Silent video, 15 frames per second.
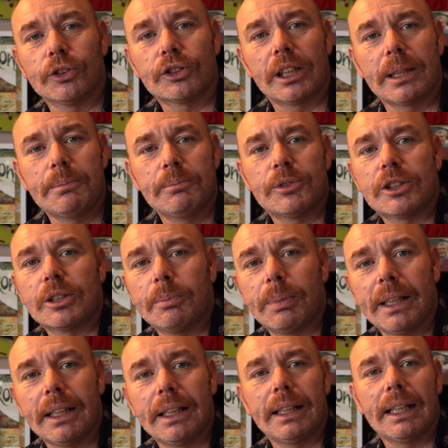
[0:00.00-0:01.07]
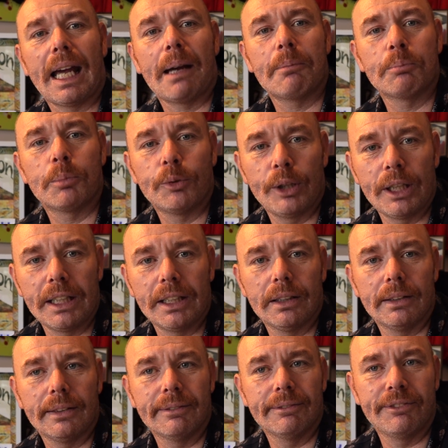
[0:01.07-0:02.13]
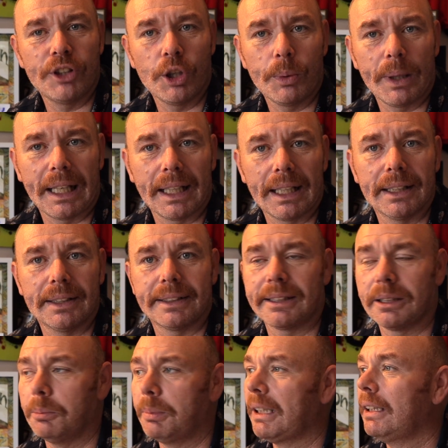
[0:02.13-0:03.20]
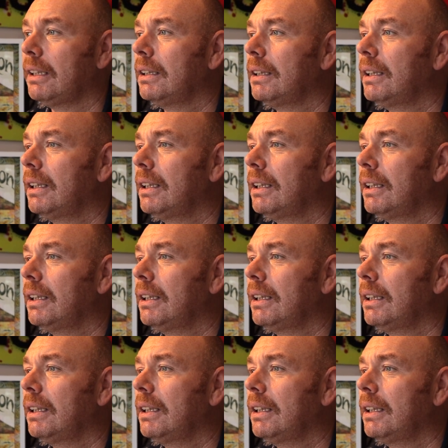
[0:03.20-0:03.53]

seems to be hampering viewing a little bit,